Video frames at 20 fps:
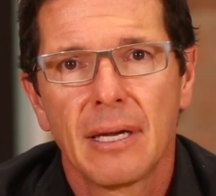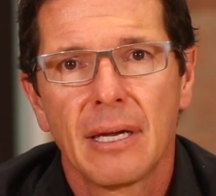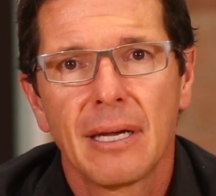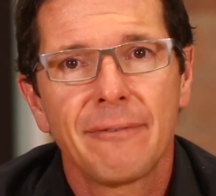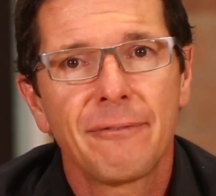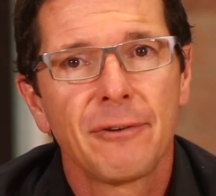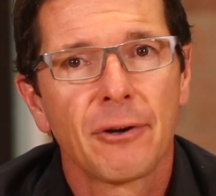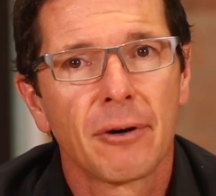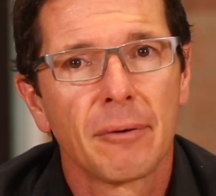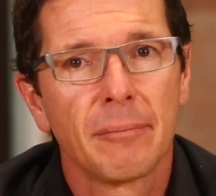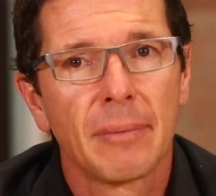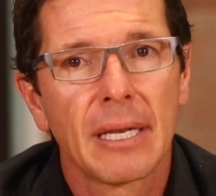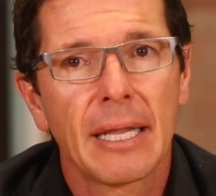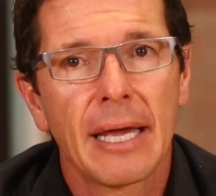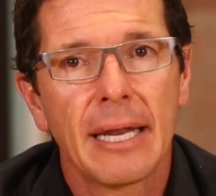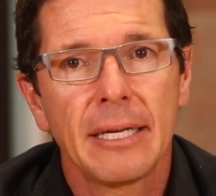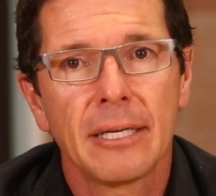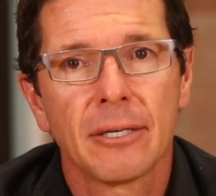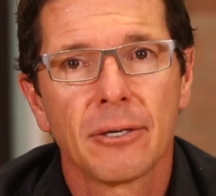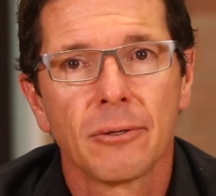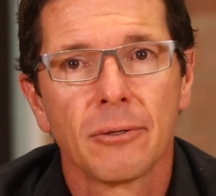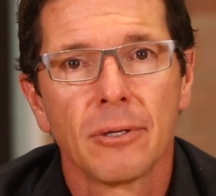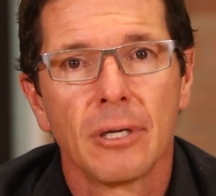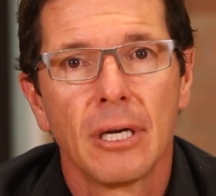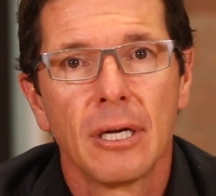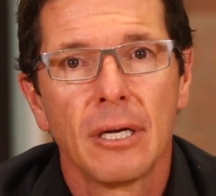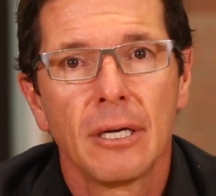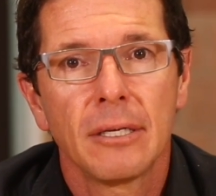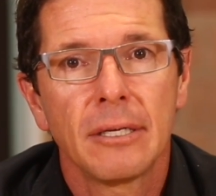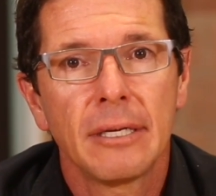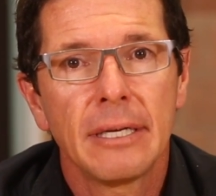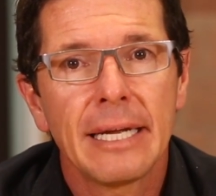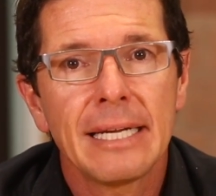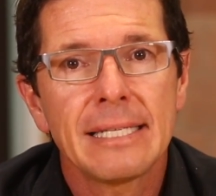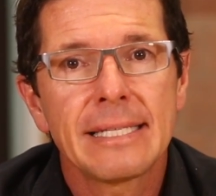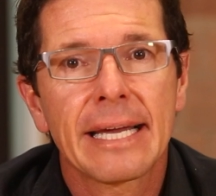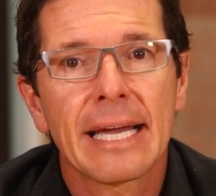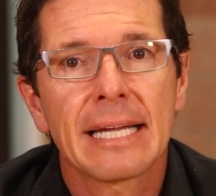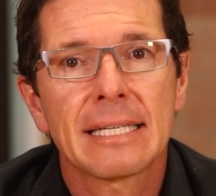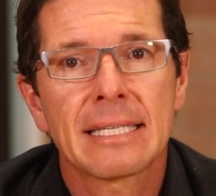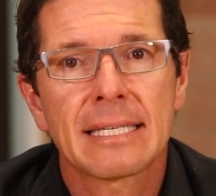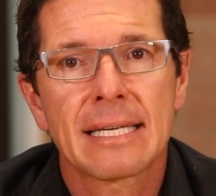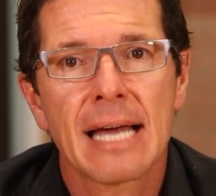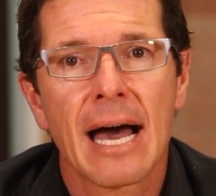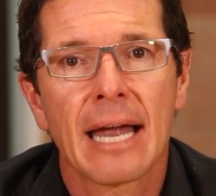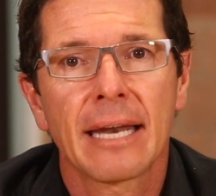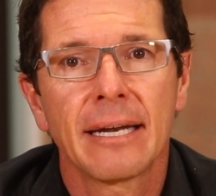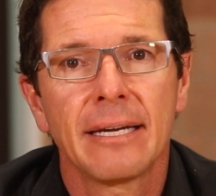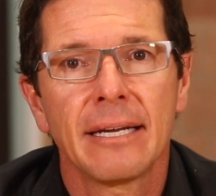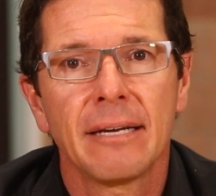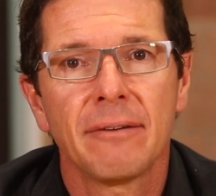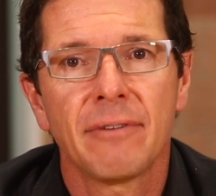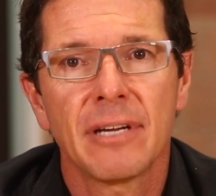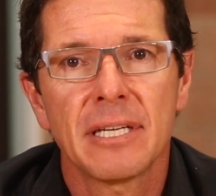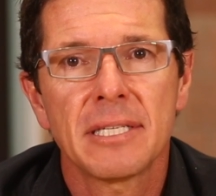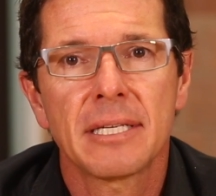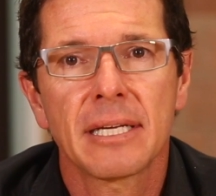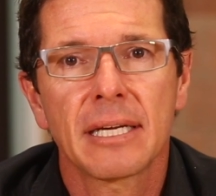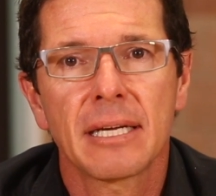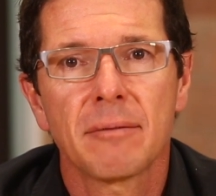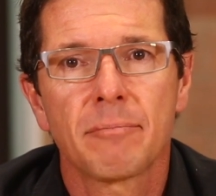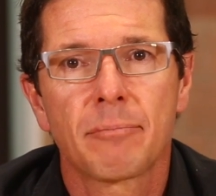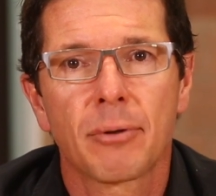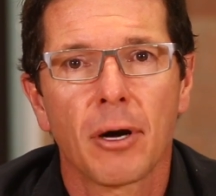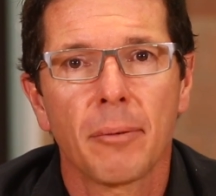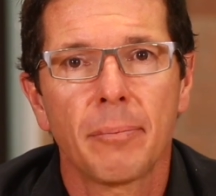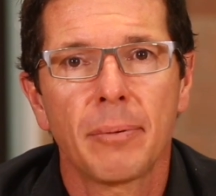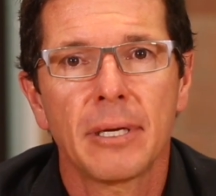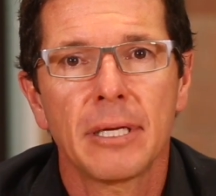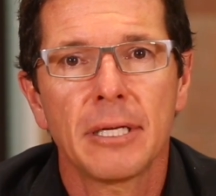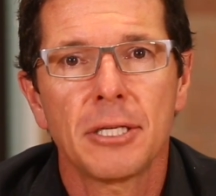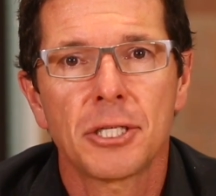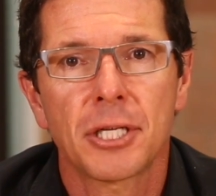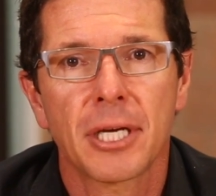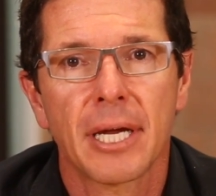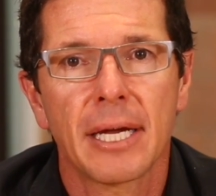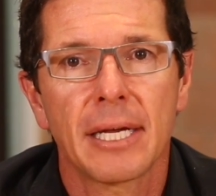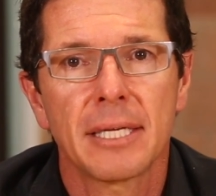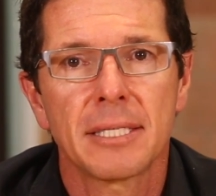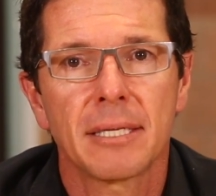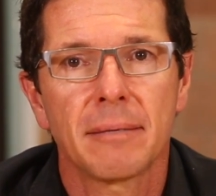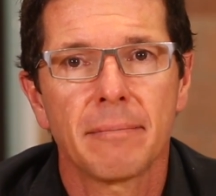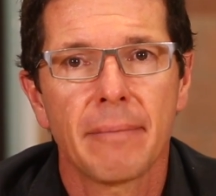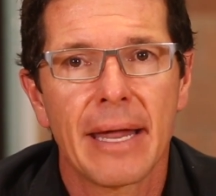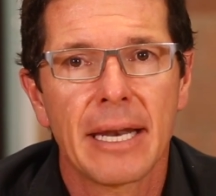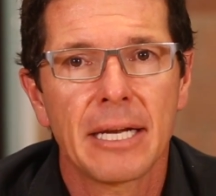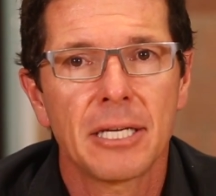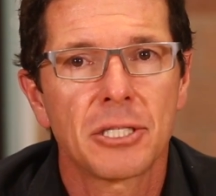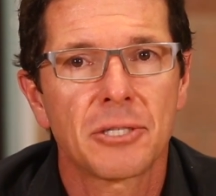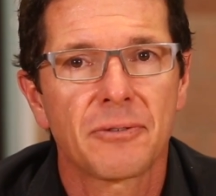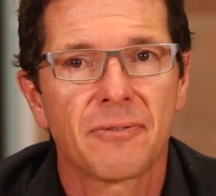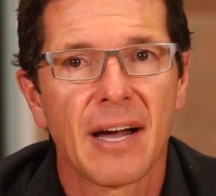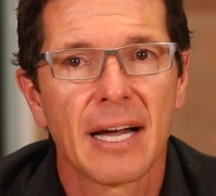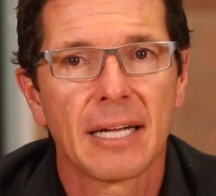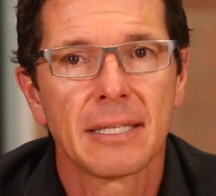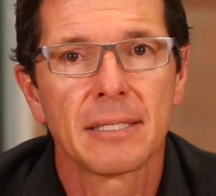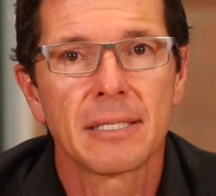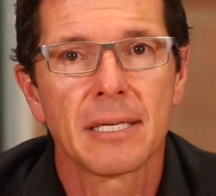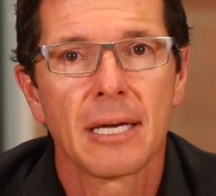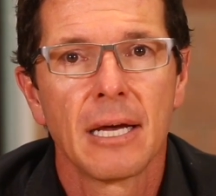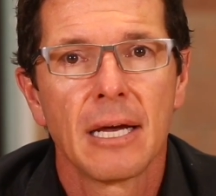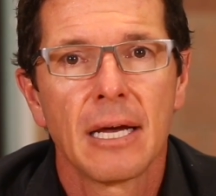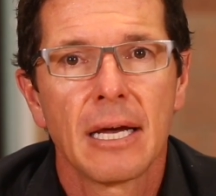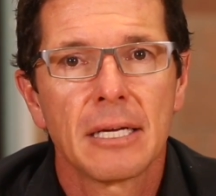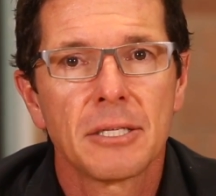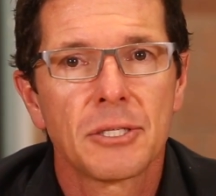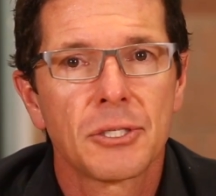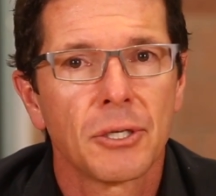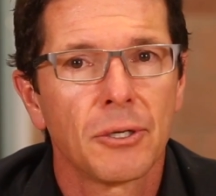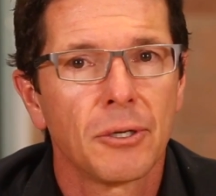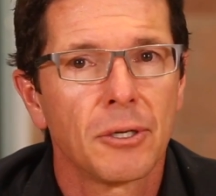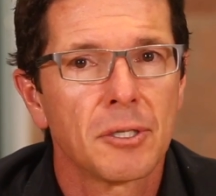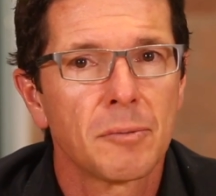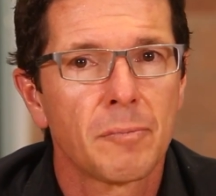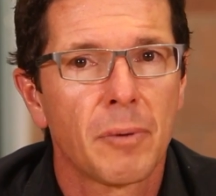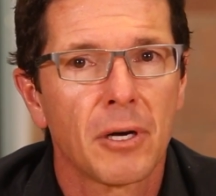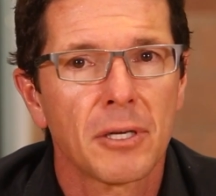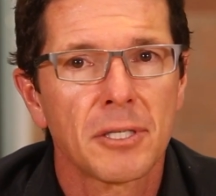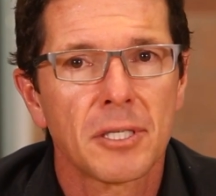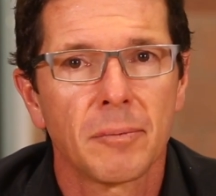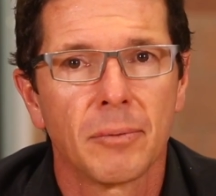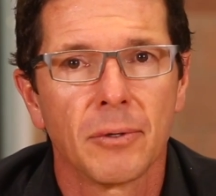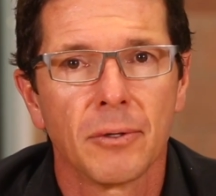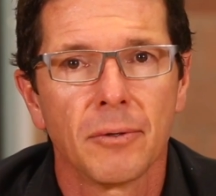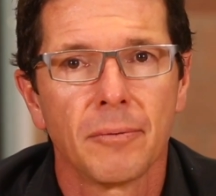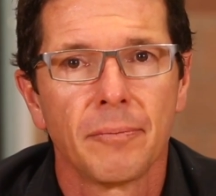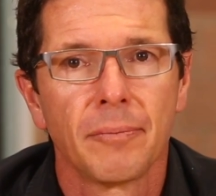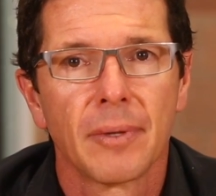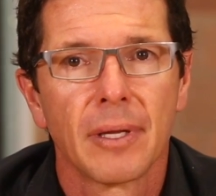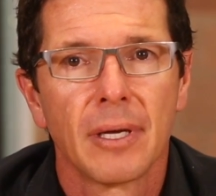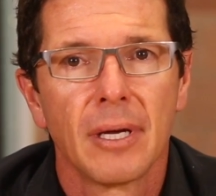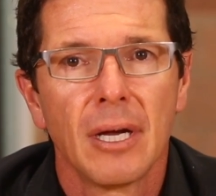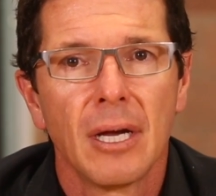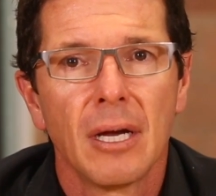If you're a millennial, you need to get started investing in property, shares and managed funds as soon as possible.